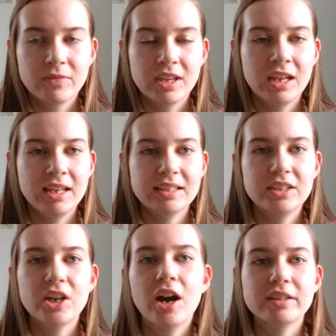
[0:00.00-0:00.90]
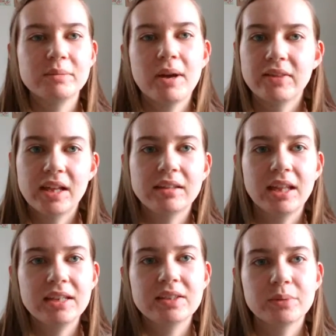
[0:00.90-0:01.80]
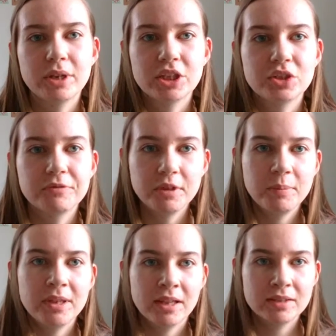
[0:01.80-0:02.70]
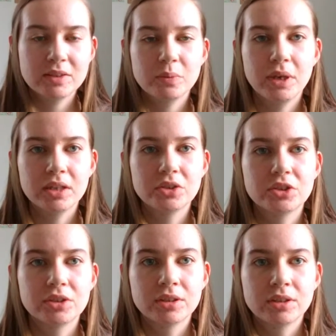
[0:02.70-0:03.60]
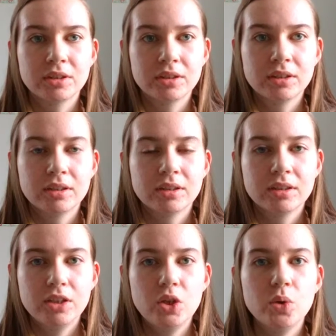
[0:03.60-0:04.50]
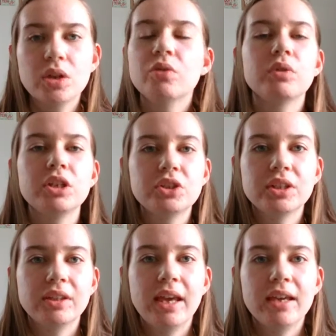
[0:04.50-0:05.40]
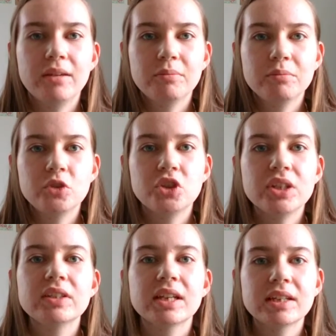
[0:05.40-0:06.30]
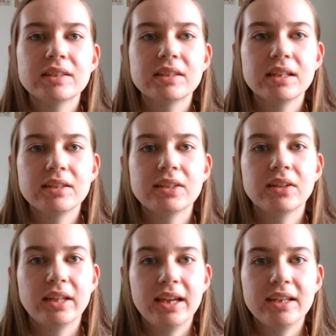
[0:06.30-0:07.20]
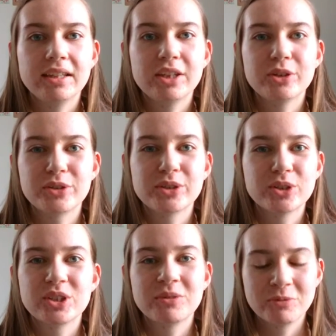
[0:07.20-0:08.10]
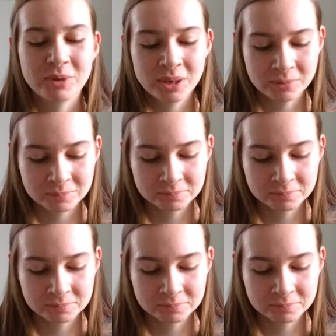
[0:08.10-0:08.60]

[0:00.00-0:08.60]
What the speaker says: And as I talked about that light switch, flipping that switch, you can reach the light. Jesus is the light that you're searching for.